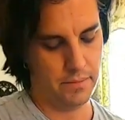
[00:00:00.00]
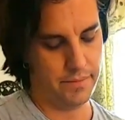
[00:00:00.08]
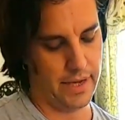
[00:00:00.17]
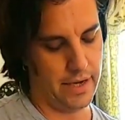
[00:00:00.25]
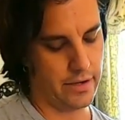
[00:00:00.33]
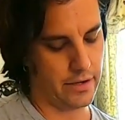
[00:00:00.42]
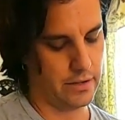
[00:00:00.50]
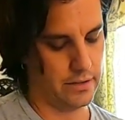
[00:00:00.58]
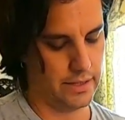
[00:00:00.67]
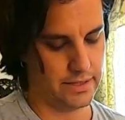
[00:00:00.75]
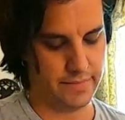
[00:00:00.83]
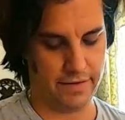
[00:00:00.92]
Pear
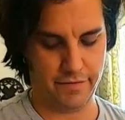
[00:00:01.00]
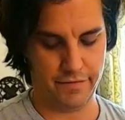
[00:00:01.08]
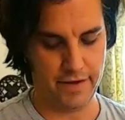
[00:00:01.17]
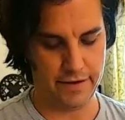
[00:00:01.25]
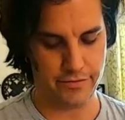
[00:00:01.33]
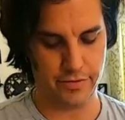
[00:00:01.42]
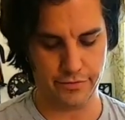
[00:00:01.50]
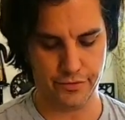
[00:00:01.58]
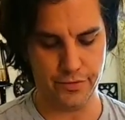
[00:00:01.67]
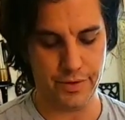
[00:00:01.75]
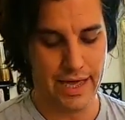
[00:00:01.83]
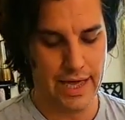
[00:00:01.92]
is my favorite
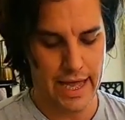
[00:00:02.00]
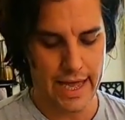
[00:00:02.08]
fruit.